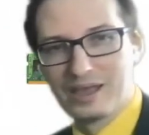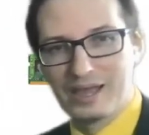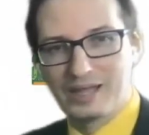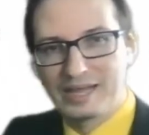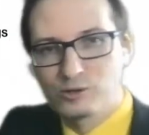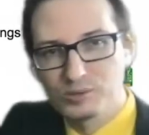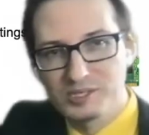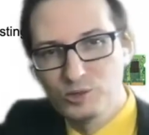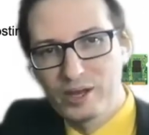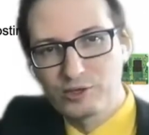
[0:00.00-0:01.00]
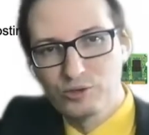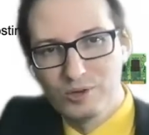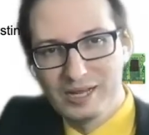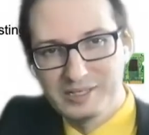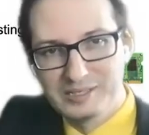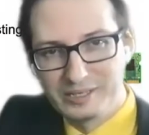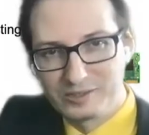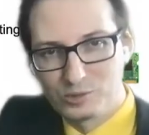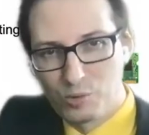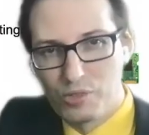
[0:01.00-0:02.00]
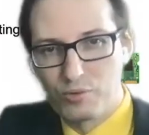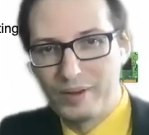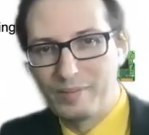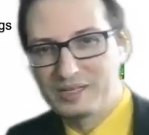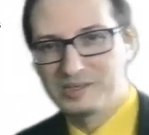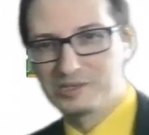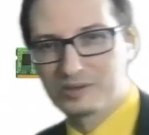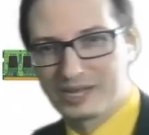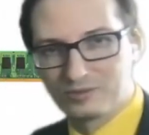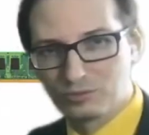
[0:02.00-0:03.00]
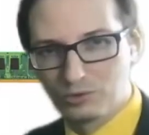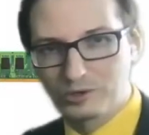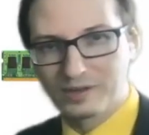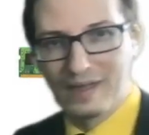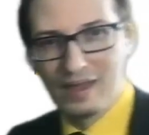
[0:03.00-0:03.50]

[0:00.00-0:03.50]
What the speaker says: and I continue accumulating. So 3 places again to look.